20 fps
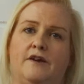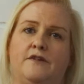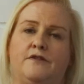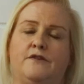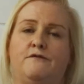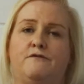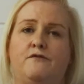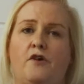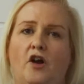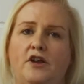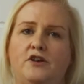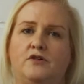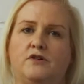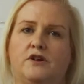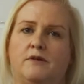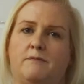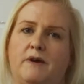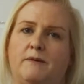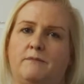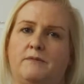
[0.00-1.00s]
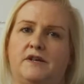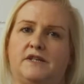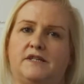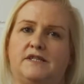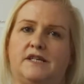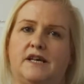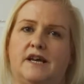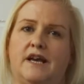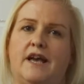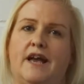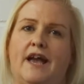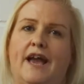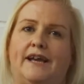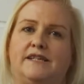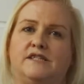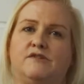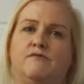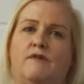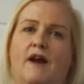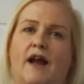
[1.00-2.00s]
The final commitment
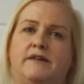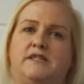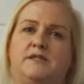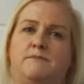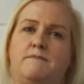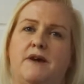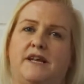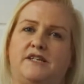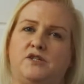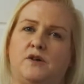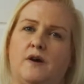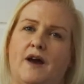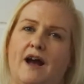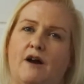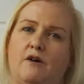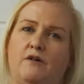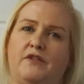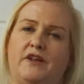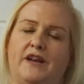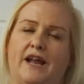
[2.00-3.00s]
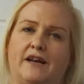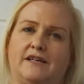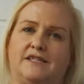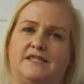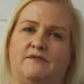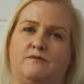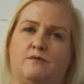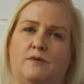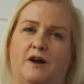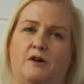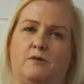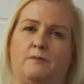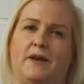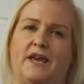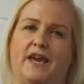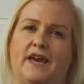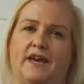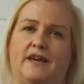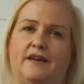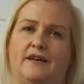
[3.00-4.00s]
is around mental health and active
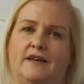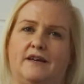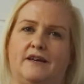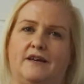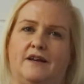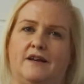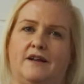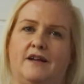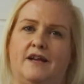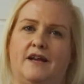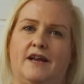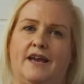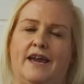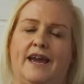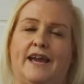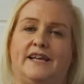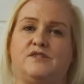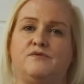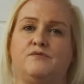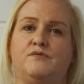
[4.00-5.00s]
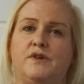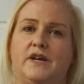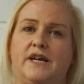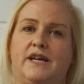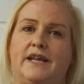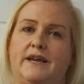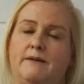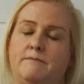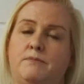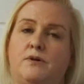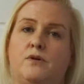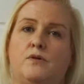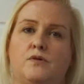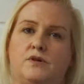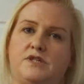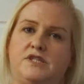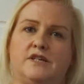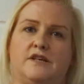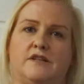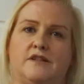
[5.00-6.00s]
well-being. It's really
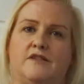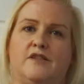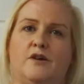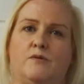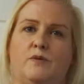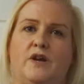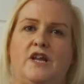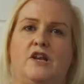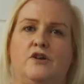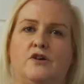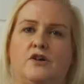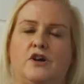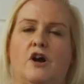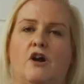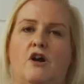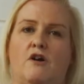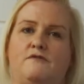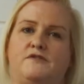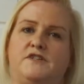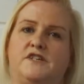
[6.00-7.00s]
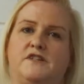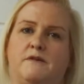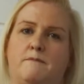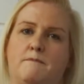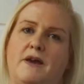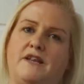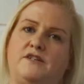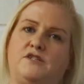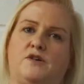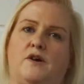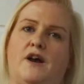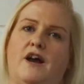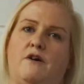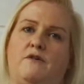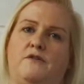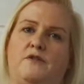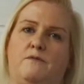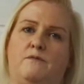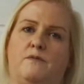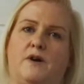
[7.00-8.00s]
important that we look after the mental
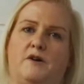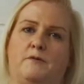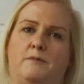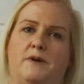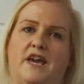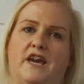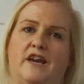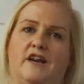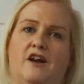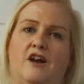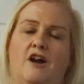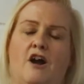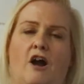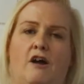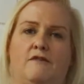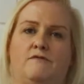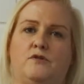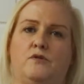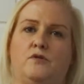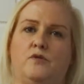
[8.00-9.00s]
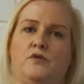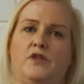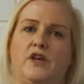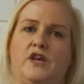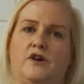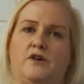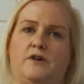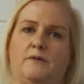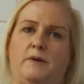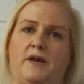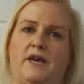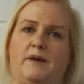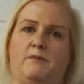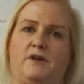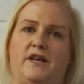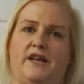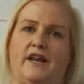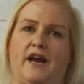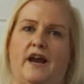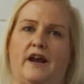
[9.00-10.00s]
health and well-being of all the young
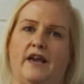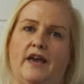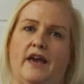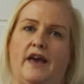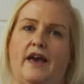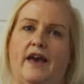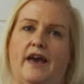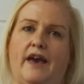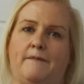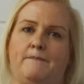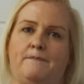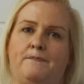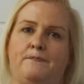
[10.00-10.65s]
people in our care.